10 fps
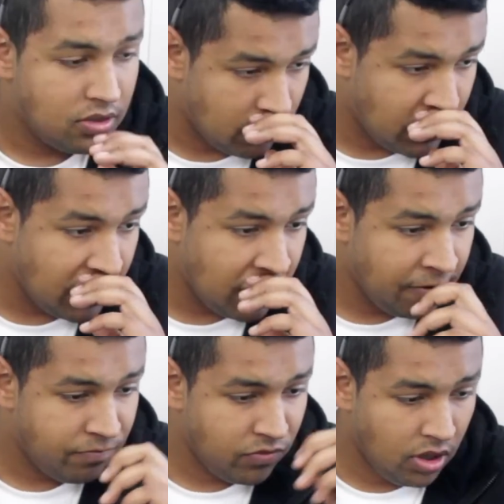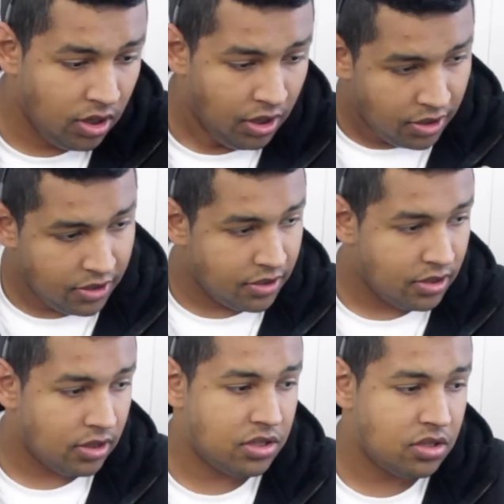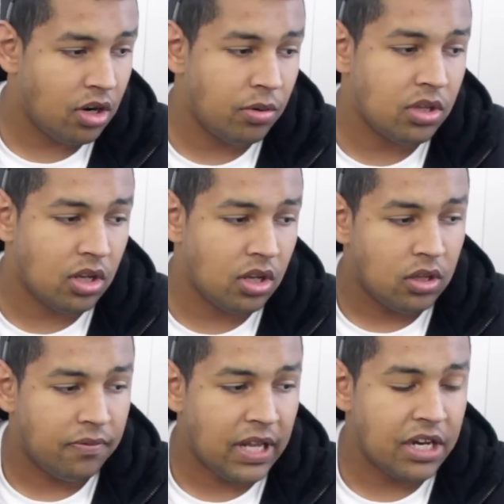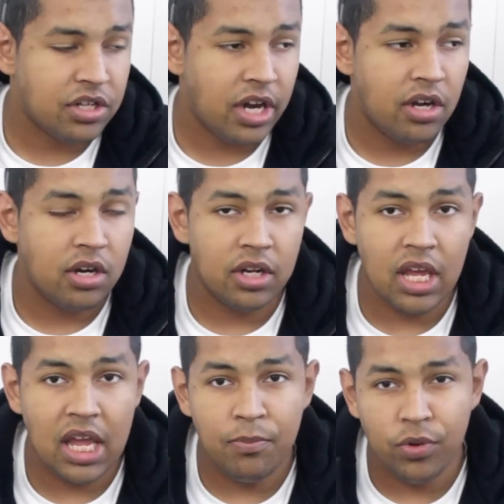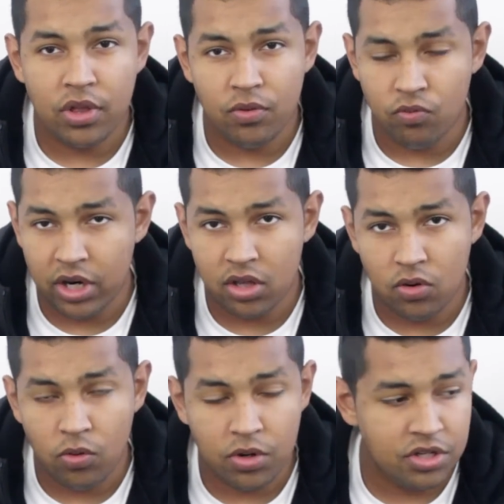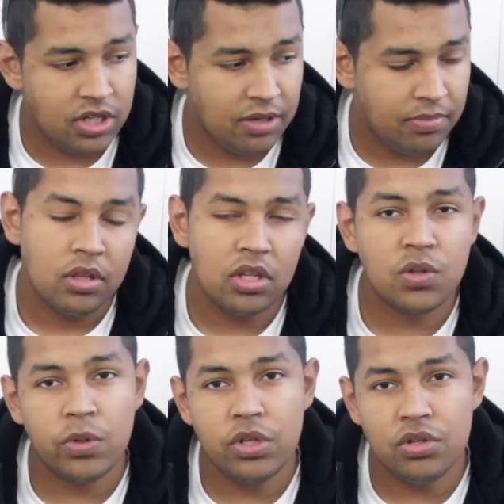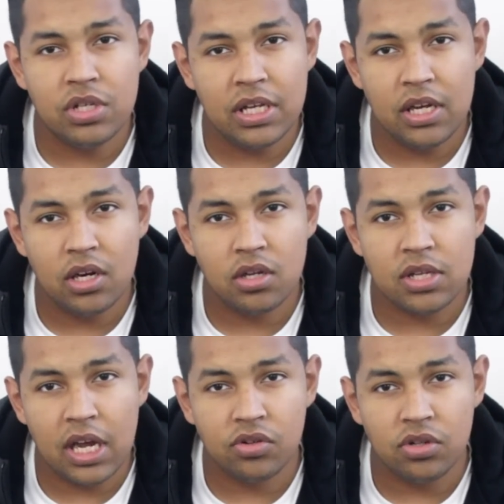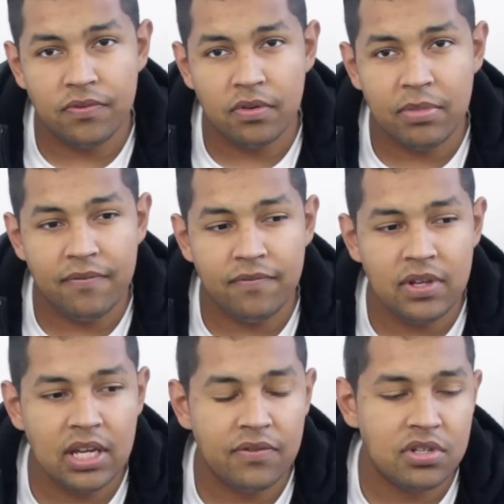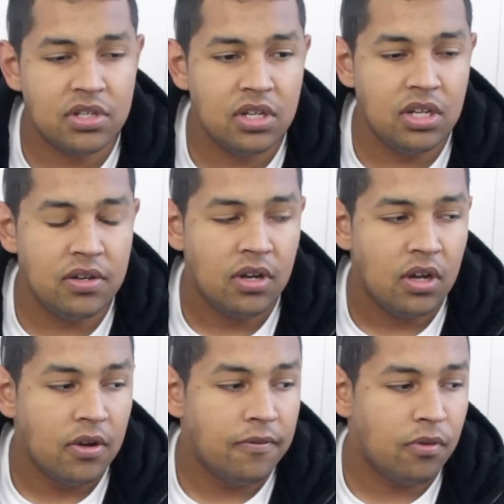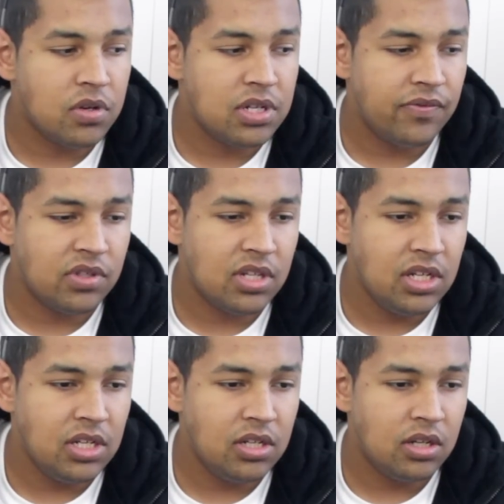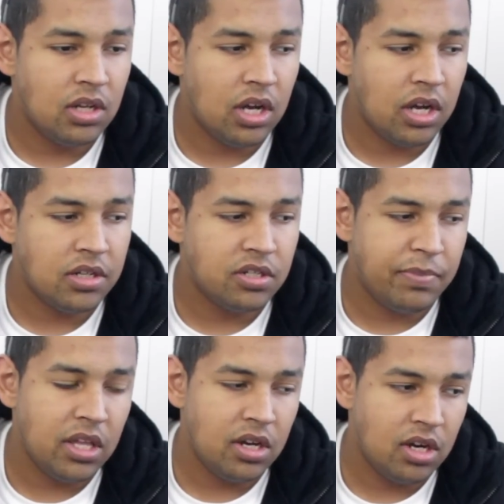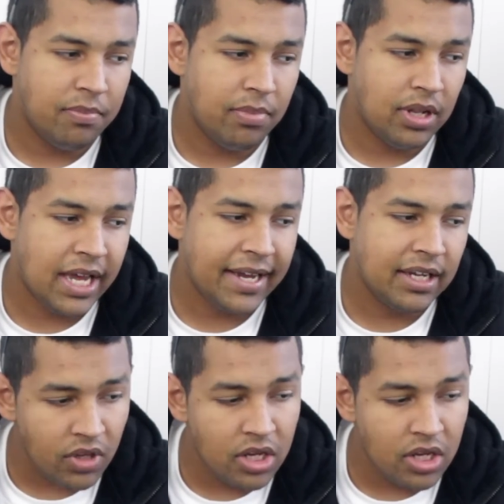So here, let's start with the flash hider. It came with a regular orange tip. This one you see here is actually from my VFC 417. I just painted it black.